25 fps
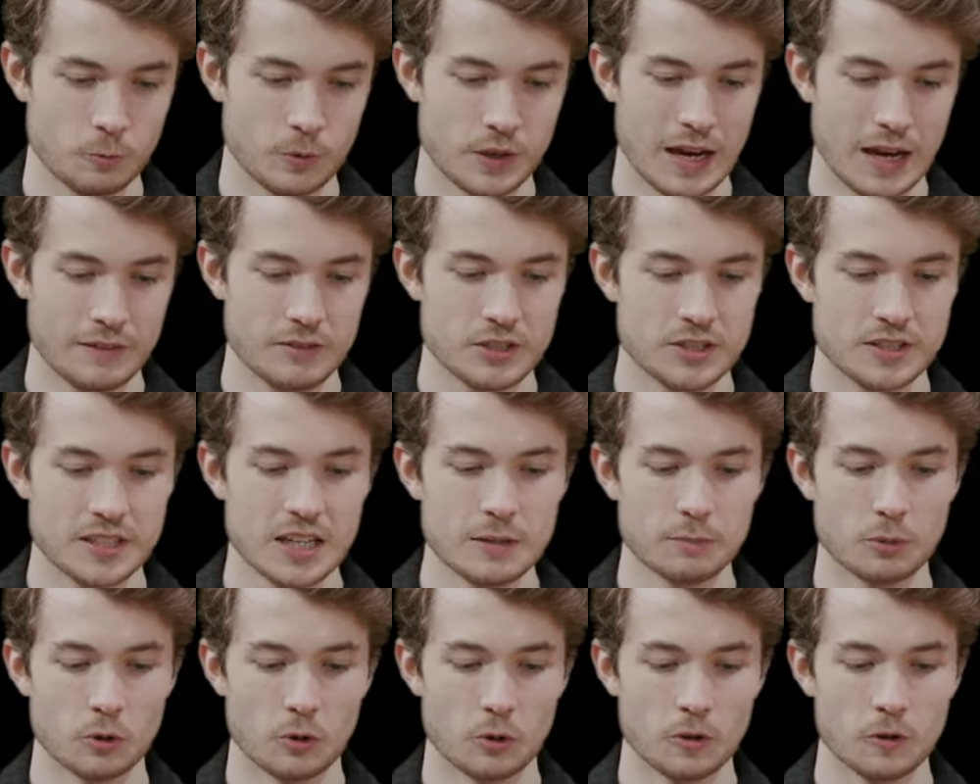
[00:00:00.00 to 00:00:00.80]
We have a
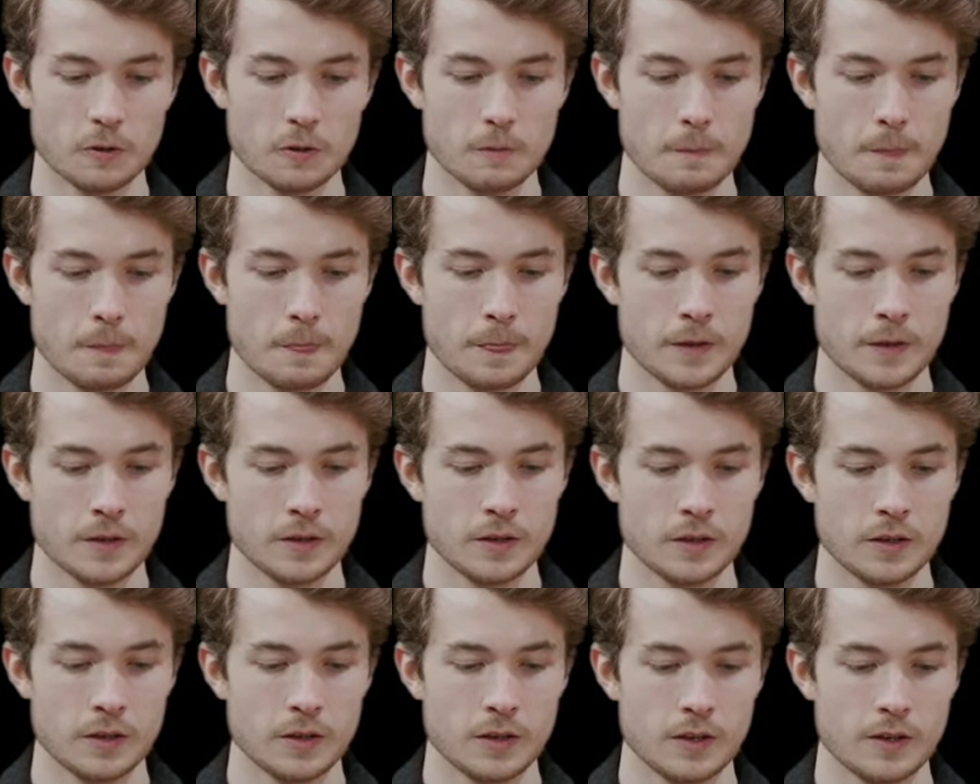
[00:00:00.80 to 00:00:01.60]
Tibble
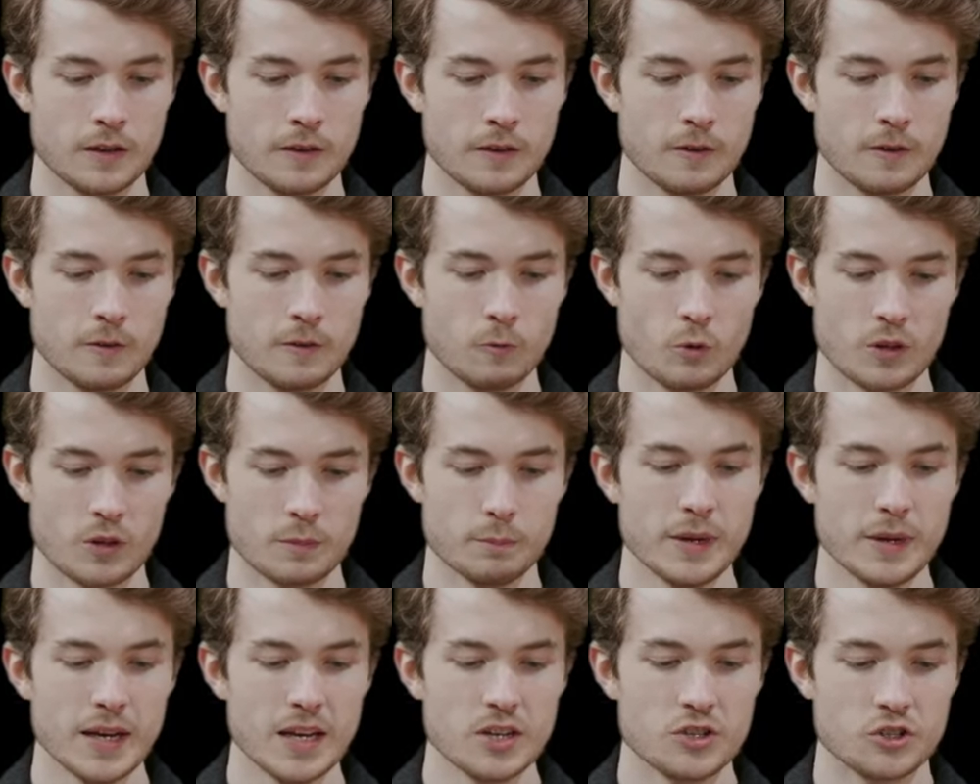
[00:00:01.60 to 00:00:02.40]

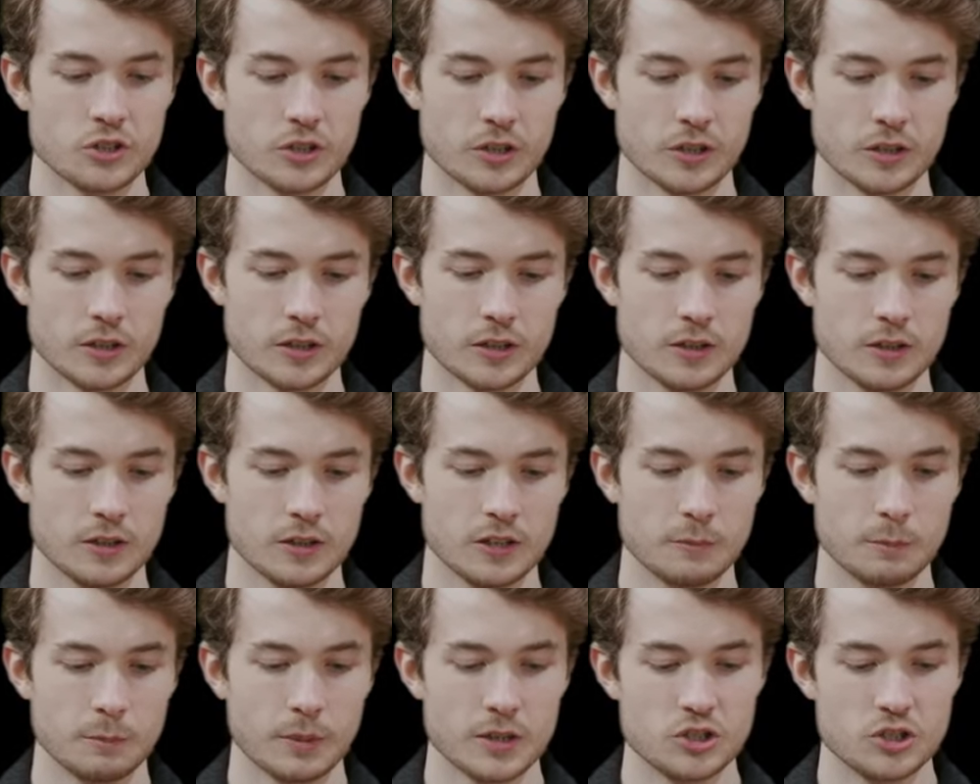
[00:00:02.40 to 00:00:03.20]
with major,
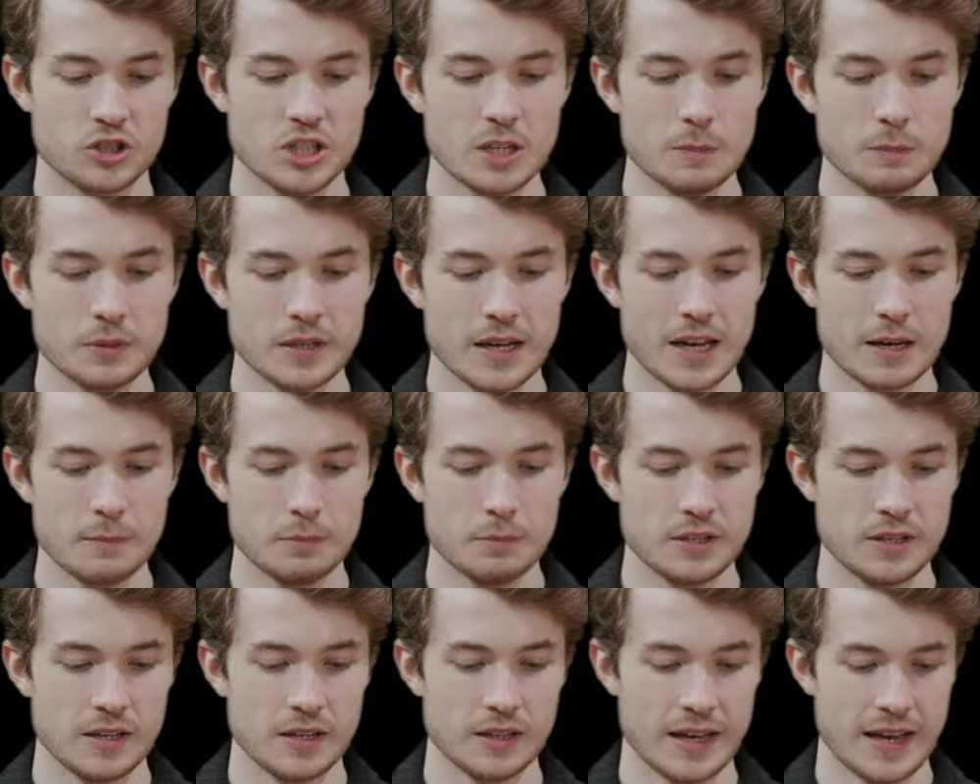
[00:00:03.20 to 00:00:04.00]
but GPA
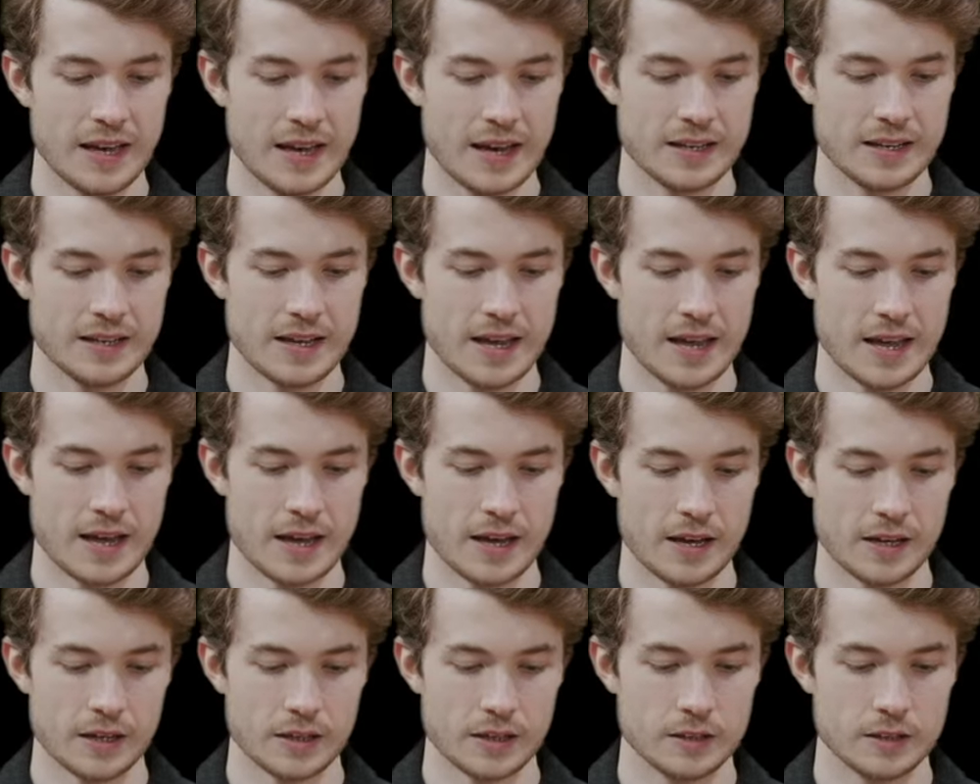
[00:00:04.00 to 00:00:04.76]
being NA.